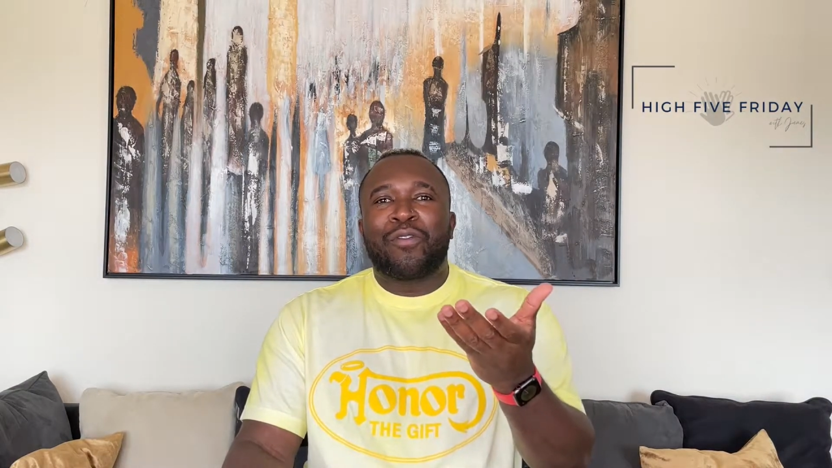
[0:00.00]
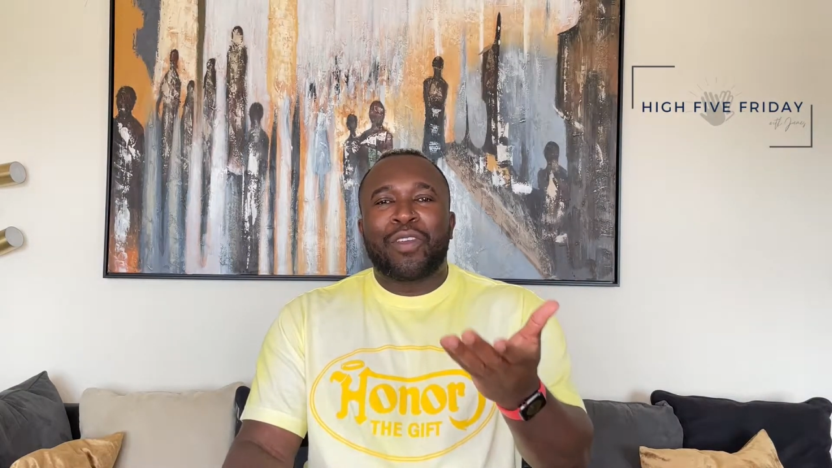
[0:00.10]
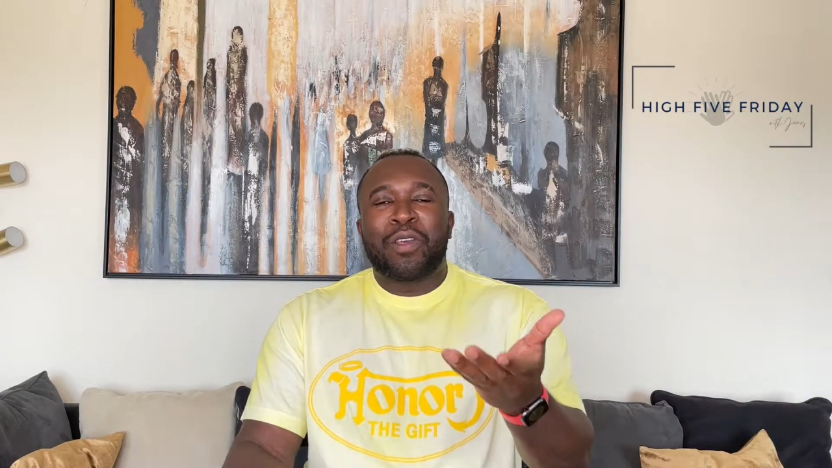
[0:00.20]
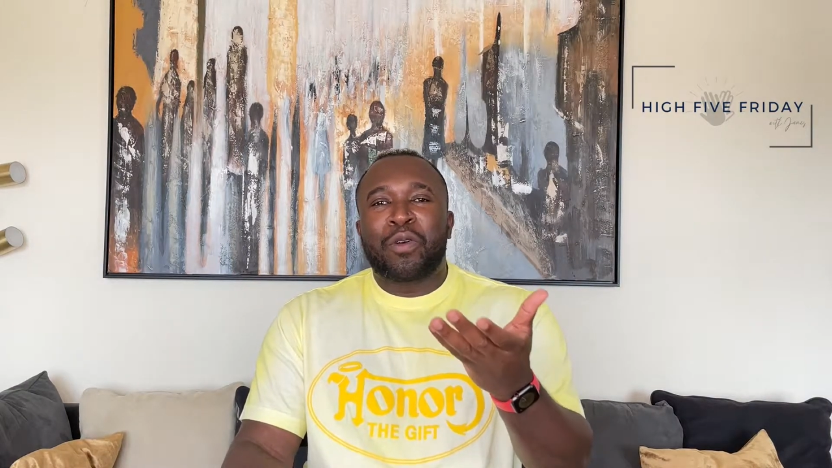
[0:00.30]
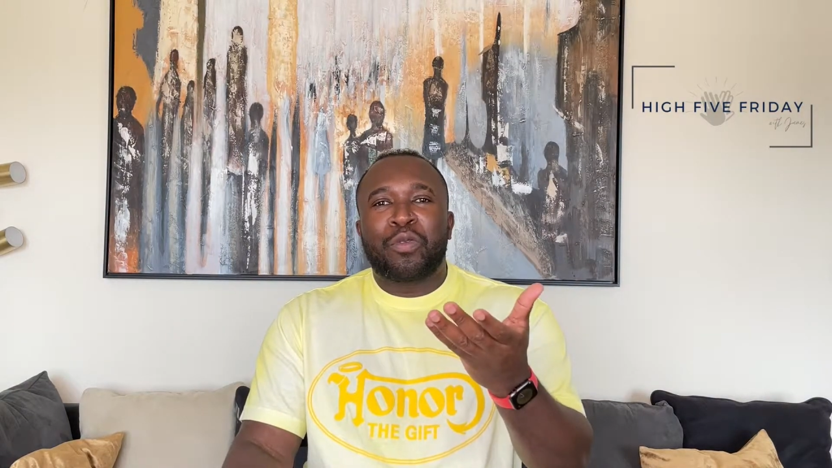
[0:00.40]

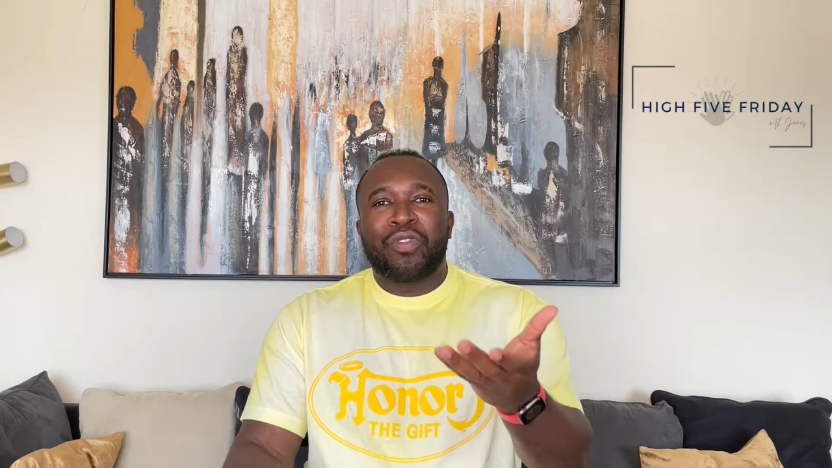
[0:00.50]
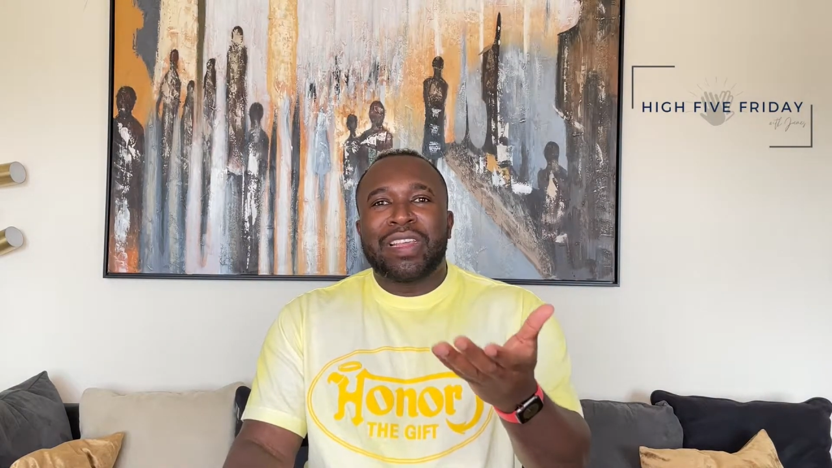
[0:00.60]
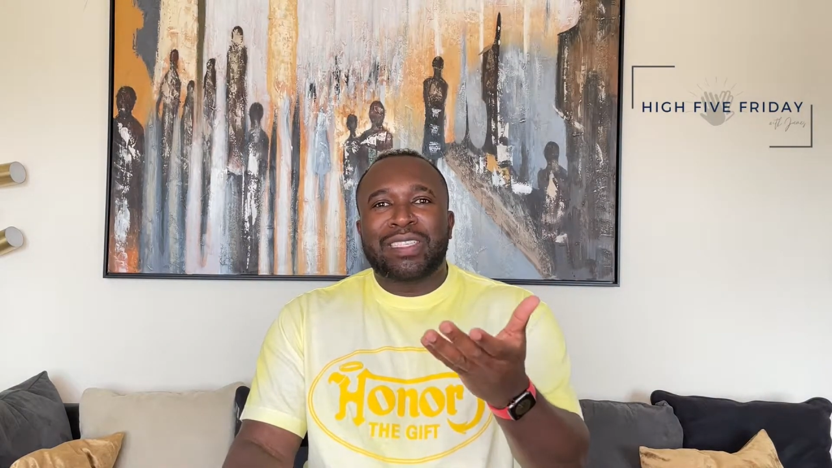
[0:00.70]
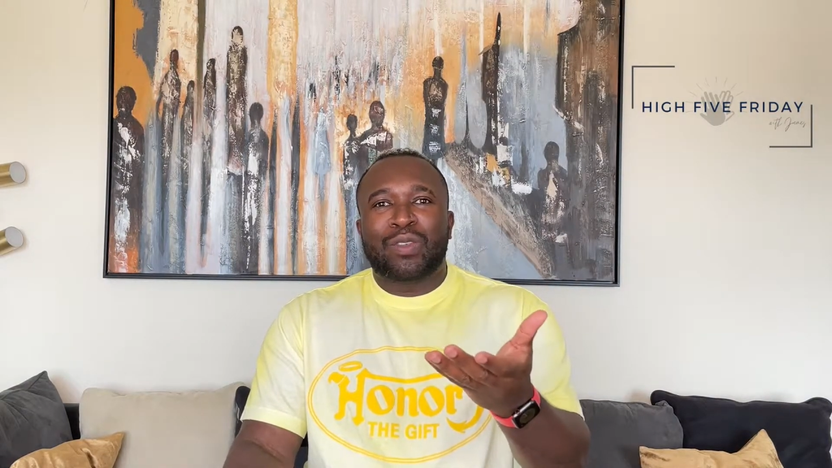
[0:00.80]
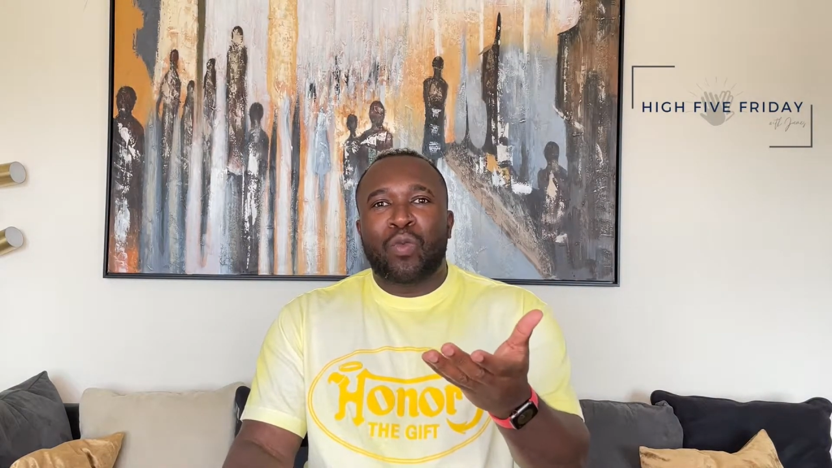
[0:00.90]
feel
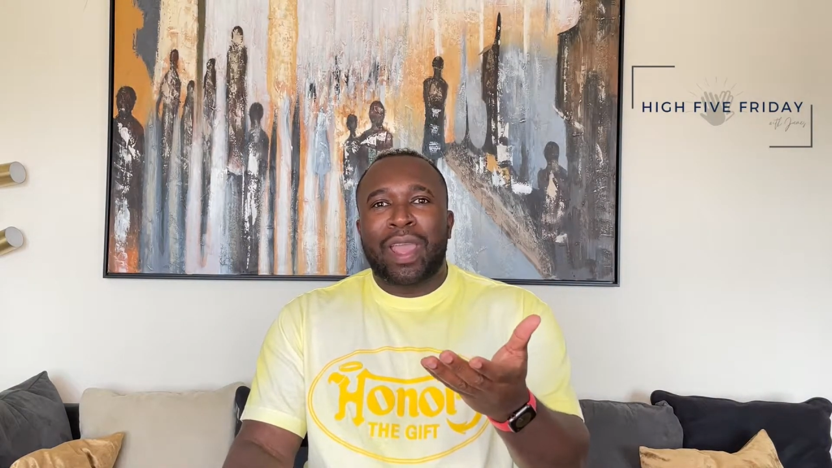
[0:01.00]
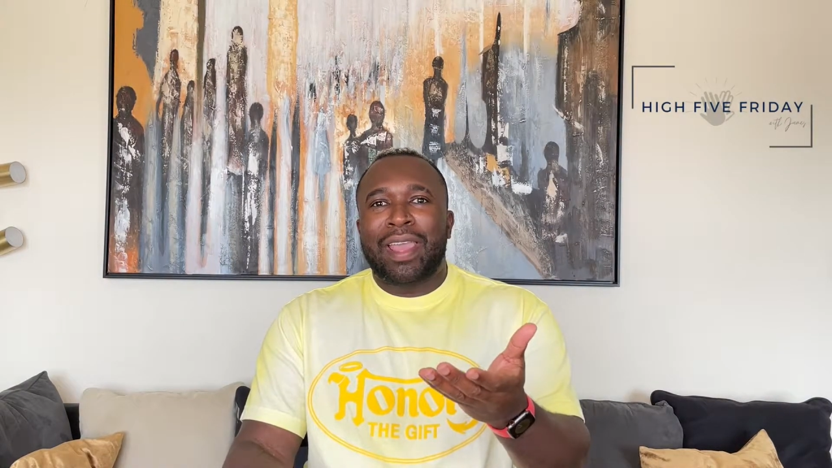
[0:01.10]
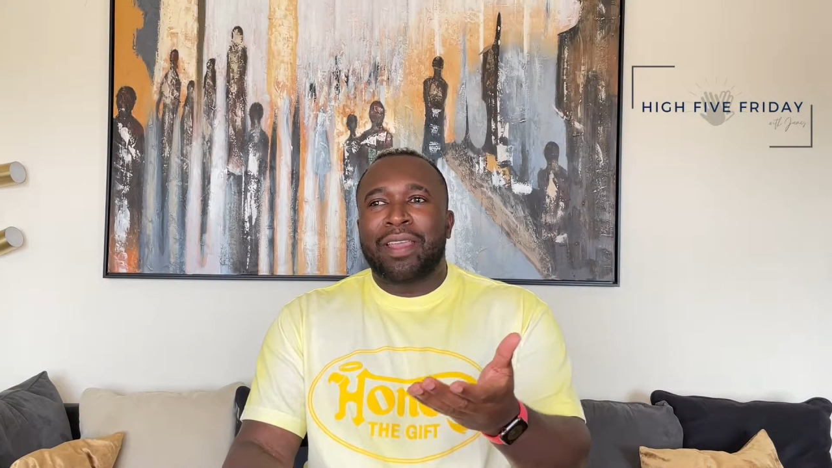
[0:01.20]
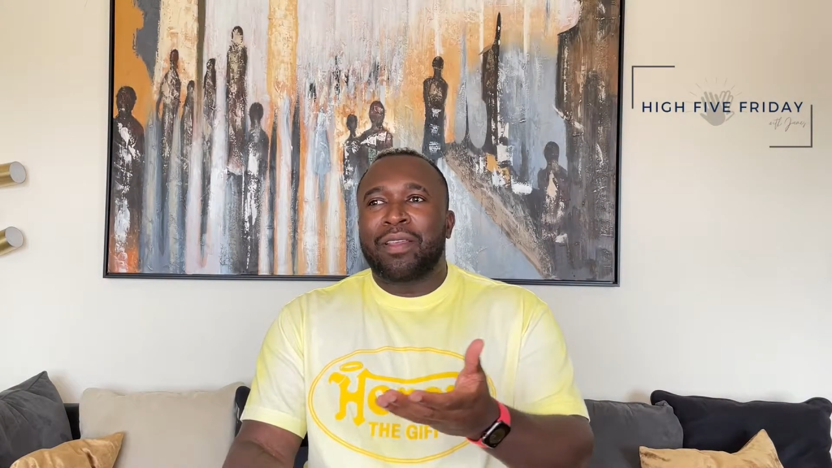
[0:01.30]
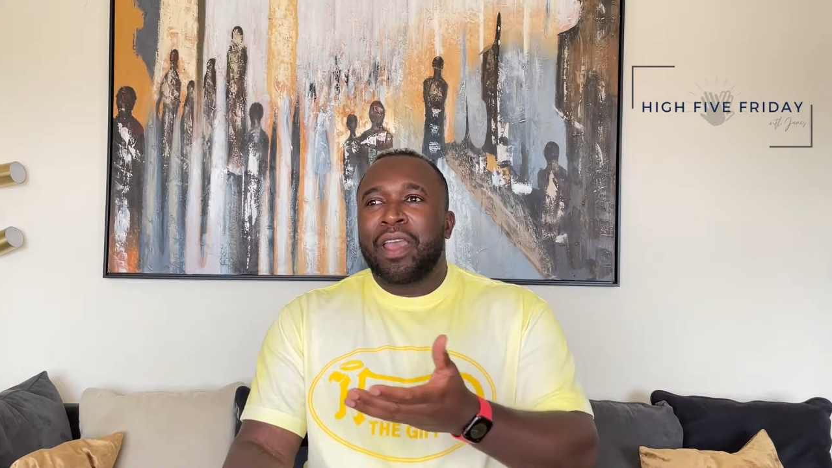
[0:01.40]
this way.